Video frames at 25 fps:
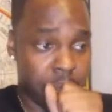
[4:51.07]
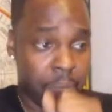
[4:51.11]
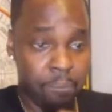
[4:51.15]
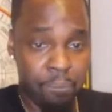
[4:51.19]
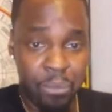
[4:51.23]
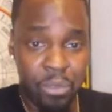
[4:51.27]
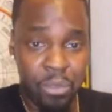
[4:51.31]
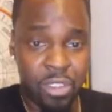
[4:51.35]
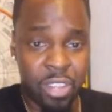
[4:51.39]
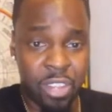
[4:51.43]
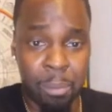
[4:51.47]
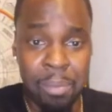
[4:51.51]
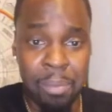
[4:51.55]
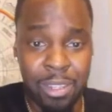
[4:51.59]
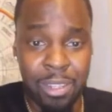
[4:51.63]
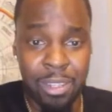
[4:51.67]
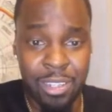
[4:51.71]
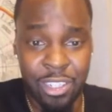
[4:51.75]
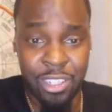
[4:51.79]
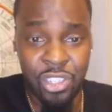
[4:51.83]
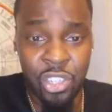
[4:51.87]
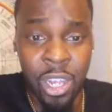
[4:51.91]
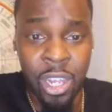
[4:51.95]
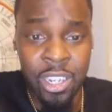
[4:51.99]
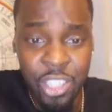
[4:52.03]
to build and
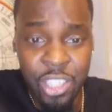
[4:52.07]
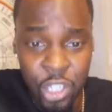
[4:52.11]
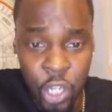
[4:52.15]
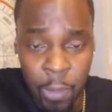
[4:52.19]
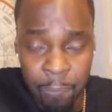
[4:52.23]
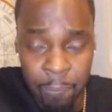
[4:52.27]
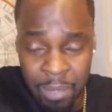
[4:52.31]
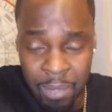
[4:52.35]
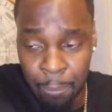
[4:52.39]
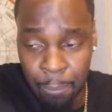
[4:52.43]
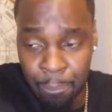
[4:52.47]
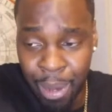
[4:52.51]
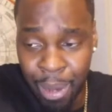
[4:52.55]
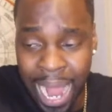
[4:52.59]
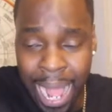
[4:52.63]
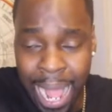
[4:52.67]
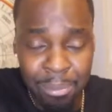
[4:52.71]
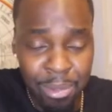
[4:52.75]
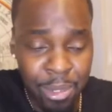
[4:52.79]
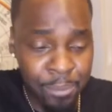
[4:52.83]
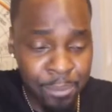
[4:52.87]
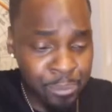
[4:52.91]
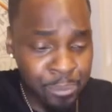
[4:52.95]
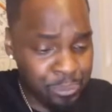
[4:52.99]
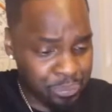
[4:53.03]
structure don't be the
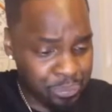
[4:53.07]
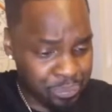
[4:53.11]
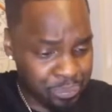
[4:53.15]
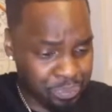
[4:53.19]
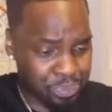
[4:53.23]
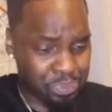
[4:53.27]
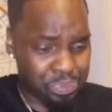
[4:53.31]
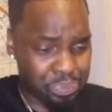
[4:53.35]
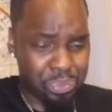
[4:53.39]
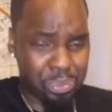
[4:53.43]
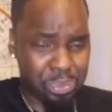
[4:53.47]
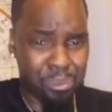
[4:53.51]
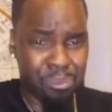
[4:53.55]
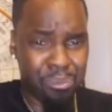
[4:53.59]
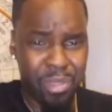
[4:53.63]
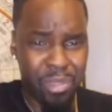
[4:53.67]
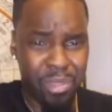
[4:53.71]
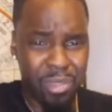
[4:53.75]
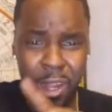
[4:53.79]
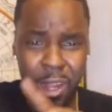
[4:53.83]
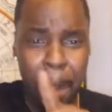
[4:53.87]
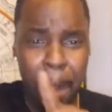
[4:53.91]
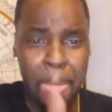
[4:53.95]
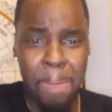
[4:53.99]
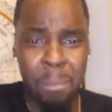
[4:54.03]
problem.
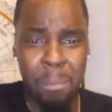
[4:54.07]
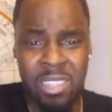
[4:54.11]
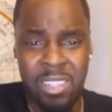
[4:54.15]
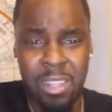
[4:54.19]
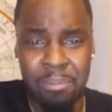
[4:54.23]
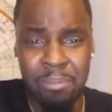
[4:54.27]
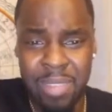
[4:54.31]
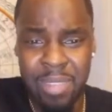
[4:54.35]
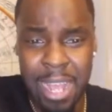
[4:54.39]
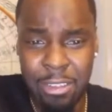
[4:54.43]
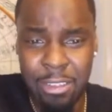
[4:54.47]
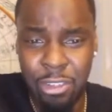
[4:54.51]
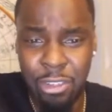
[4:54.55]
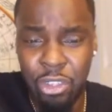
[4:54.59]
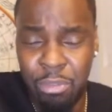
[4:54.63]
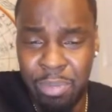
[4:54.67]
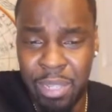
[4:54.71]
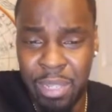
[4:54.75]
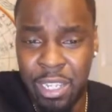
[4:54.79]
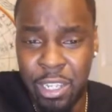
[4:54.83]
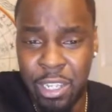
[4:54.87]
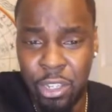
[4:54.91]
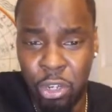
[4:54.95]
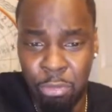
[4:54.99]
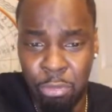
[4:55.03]
But sometimes you could
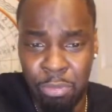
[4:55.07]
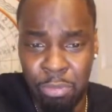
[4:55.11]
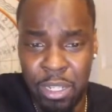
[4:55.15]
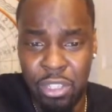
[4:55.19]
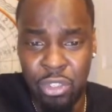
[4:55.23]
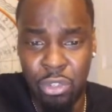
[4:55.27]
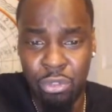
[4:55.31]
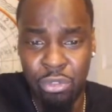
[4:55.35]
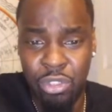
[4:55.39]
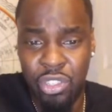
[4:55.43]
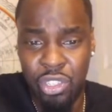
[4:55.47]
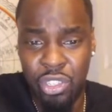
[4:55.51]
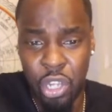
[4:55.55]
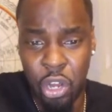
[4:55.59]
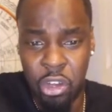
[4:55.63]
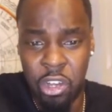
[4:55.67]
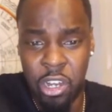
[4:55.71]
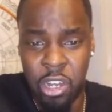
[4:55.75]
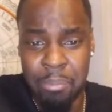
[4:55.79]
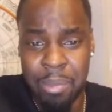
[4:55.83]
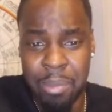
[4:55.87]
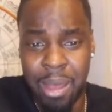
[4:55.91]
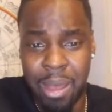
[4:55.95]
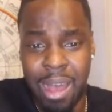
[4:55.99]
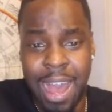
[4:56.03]
be a little bit too stern
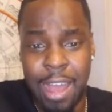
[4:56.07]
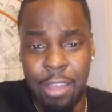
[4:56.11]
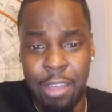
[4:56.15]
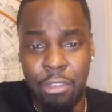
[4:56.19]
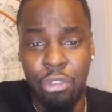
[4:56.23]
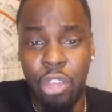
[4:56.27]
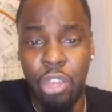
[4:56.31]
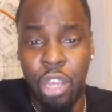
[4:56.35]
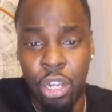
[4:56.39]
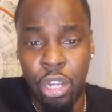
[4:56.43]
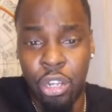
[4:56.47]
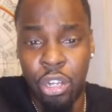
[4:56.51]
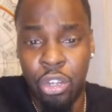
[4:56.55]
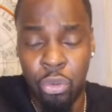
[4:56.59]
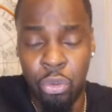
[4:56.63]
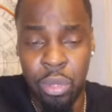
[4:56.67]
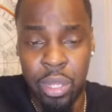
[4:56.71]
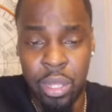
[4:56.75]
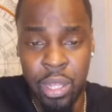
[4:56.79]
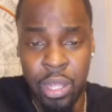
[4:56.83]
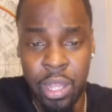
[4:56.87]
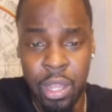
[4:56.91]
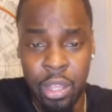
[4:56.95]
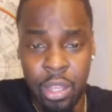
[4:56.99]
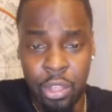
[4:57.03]
about how you're going to do
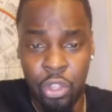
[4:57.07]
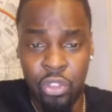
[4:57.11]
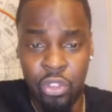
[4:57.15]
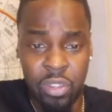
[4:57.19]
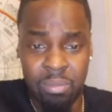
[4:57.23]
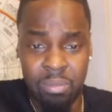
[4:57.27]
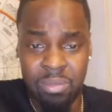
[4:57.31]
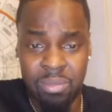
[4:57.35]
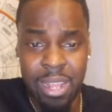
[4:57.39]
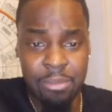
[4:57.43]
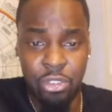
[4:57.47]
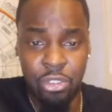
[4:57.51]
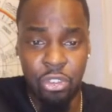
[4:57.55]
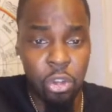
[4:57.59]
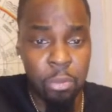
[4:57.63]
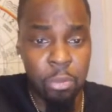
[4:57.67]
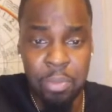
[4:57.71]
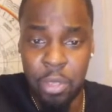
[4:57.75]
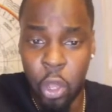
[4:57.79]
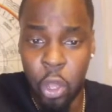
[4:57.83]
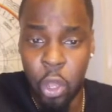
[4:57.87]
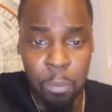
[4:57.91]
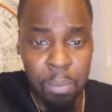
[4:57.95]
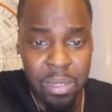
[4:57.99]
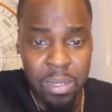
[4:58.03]
it. Sometimes you don't be
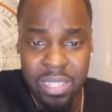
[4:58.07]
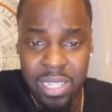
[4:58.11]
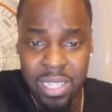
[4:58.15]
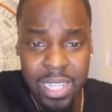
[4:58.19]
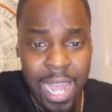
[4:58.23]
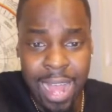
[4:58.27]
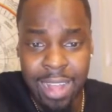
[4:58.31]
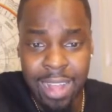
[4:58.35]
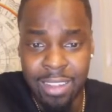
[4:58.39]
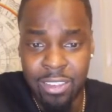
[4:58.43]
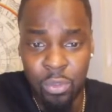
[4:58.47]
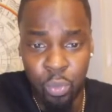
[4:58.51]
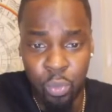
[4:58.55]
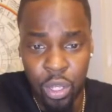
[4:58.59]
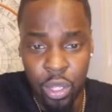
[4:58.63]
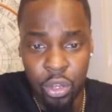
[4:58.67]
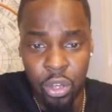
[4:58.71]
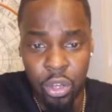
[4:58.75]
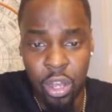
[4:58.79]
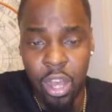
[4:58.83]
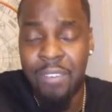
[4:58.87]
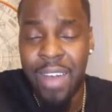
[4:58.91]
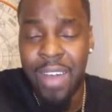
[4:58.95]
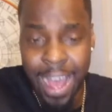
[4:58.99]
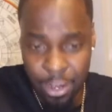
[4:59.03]
open to God's will
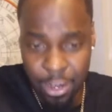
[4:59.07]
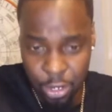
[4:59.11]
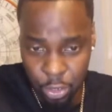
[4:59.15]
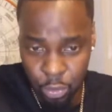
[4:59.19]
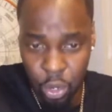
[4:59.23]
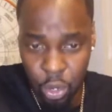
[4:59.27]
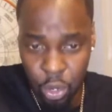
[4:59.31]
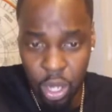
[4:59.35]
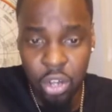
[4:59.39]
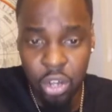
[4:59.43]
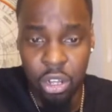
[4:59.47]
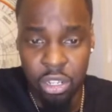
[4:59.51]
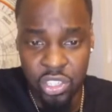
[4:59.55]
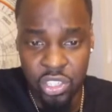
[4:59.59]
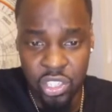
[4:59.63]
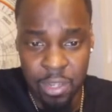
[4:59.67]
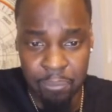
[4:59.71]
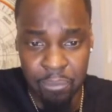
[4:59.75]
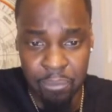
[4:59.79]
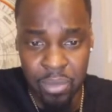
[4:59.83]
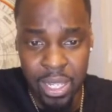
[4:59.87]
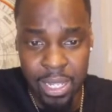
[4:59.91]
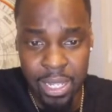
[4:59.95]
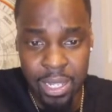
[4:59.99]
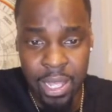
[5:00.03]
of how to work on
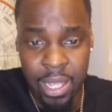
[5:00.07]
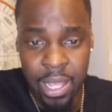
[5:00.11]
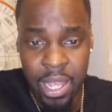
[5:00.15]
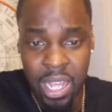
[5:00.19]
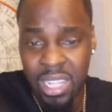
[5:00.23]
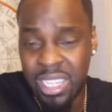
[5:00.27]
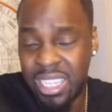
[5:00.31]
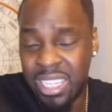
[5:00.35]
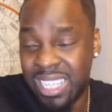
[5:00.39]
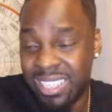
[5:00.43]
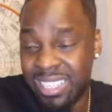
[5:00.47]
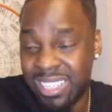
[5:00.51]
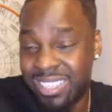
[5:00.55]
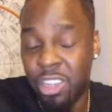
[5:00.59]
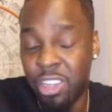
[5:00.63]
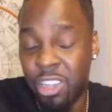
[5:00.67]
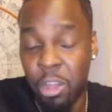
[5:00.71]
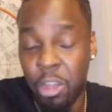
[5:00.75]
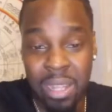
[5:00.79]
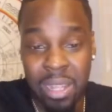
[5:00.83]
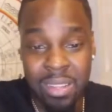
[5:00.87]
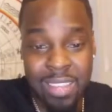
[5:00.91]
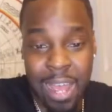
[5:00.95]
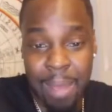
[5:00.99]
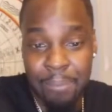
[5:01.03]
something. this is going to
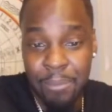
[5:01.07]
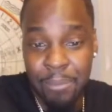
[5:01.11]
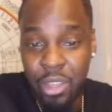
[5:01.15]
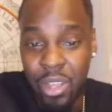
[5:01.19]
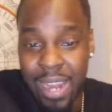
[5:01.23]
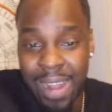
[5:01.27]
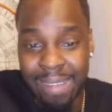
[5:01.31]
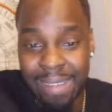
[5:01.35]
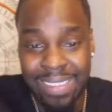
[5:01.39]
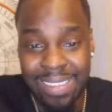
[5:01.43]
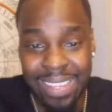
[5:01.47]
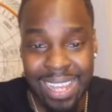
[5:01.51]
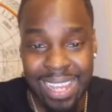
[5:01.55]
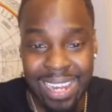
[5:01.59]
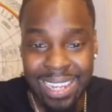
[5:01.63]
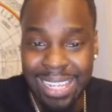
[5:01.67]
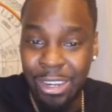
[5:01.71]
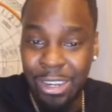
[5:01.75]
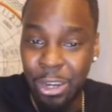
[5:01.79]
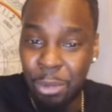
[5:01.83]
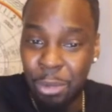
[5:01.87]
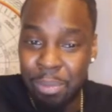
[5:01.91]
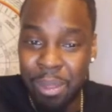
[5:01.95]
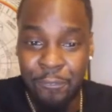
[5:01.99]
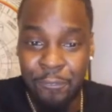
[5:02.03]
be a time you're going to have to get a
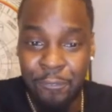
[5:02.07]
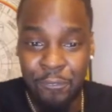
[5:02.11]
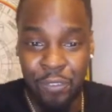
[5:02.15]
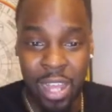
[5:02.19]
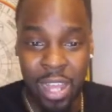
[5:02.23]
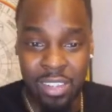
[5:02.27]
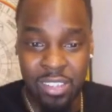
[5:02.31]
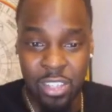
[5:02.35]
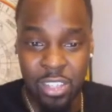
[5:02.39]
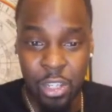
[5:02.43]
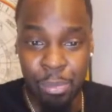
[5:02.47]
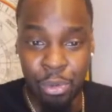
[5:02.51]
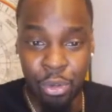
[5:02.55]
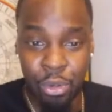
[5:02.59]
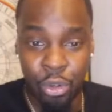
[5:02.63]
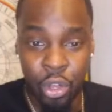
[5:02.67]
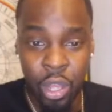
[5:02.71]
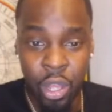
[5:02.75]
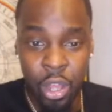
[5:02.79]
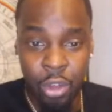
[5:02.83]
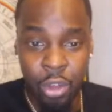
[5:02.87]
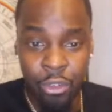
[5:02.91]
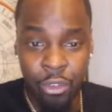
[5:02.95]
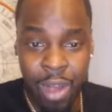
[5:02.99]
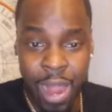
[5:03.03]
little bit flexible,
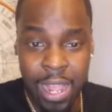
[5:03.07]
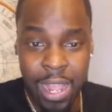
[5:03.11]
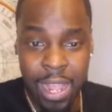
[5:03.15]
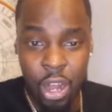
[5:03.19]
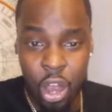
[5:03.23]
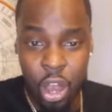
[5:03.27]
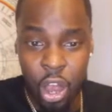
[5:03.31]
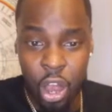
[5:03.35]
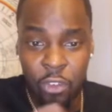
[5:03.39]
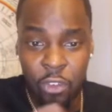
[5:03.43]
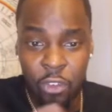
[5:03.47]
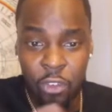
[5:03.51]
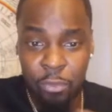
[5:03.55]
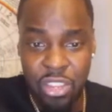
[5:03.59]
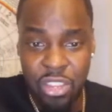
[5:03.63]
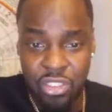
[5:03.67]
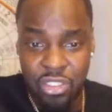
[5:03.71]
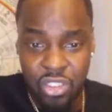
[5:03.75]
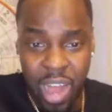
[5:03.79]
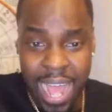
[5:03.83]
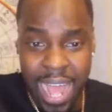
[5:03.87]
right? Earth be dry